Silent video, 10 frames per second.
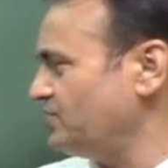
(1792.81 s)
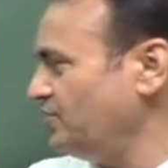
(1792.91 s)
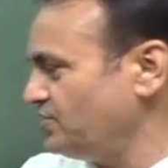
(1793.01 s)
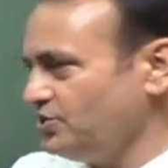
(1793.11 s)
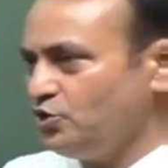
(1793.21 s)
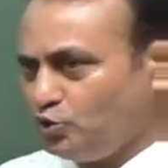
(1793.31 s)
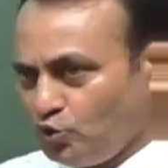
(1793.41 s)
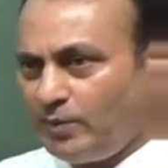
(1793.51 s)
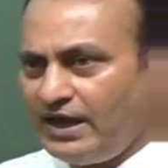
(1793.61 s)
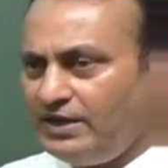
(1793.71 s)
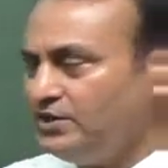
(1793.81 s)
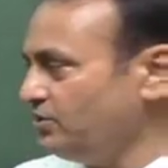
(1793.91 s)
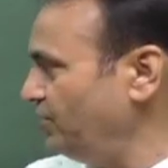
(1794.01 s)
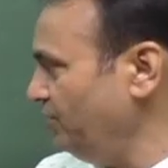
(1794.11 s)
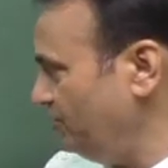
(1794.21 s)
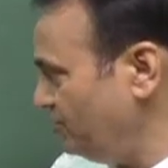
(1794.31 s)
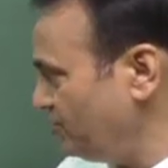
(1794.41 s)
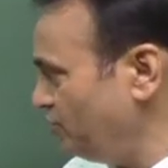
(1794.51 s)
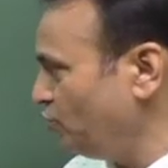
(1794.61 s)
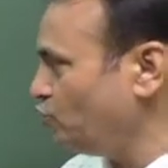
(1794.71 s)
This is your 2 by 3. This
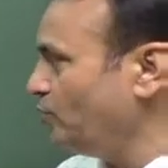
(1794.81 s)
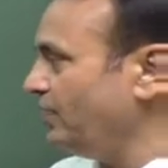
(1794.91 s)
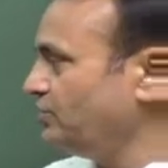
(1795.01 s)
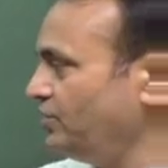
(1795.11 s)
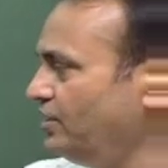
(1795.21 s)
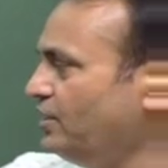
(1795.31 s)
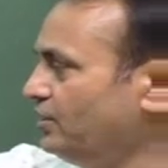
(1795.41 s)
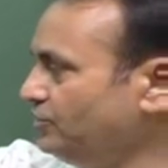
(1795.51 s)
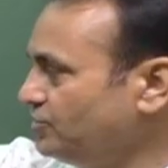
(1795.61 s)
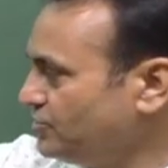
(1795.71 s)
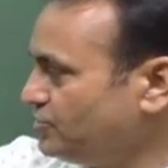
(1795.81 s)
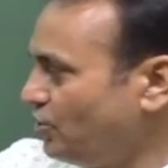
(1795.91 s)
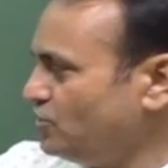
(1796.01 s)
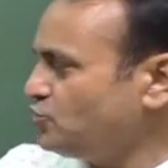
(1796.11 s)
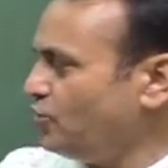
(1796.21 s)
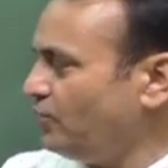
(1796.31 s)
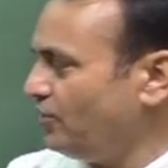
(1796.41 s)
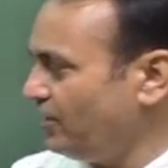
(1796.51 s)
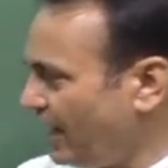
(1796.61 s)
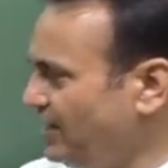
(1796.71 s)
is your 2 by 3. This is also
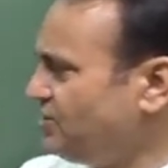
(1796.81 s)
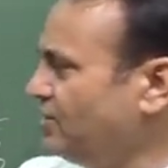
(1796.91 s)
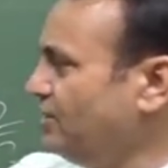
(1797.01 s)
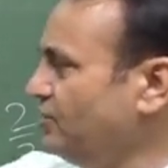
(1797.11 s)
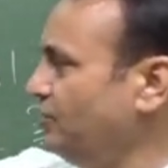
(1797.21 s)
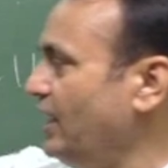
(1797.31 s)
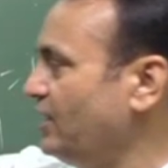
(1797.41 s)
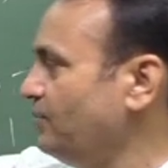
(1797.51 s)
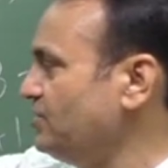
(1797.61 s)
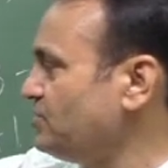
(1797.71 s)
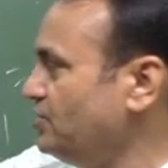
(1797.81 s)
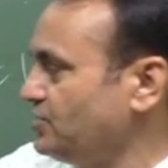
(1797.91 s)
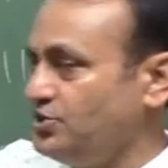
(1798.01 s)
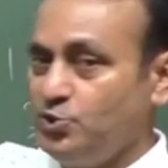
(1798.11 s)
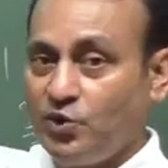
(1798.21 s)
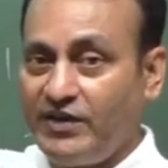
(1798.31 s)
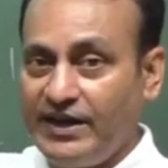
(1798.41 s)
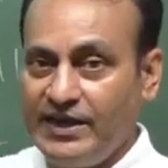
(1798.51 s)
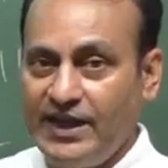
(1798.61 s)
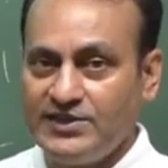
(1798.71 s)
right. That means this is your
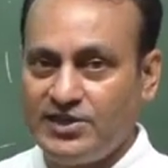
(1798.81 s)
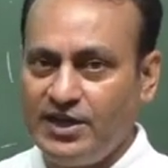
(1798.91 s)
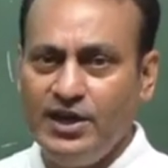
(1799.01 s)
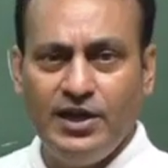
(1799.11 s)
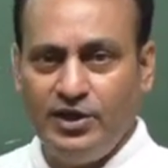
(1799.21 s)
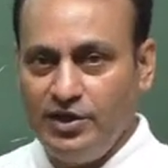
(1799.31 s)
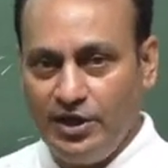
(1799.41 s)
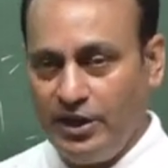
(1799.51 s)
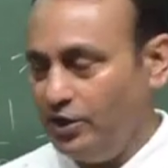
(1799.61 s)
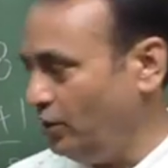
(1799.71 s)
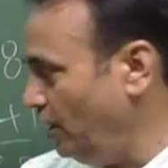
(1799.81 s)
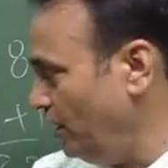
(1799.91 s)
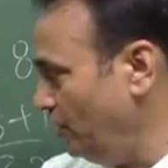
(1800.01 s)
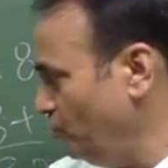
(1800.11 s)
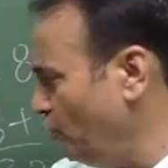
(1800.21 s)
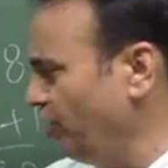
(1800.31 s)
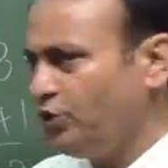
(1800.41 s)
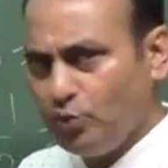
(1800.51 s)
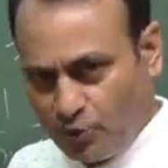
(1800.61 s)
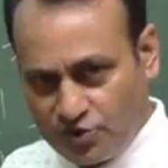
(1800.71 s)
final answer. No need
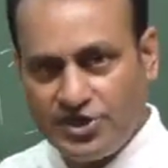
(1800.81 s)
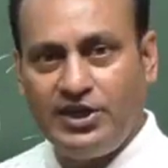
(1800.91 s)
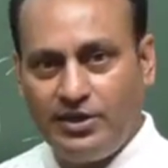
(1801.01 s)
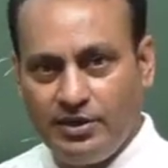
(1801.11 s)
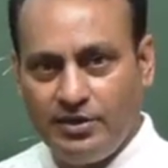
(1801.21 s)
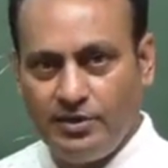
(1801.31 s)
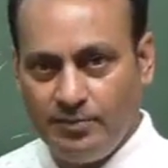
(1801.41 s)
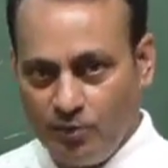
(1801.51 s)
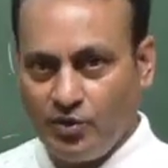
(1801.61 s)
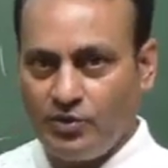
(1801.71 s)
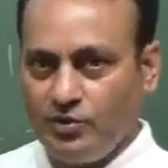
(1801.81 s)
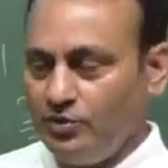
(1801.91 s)
to proceed more.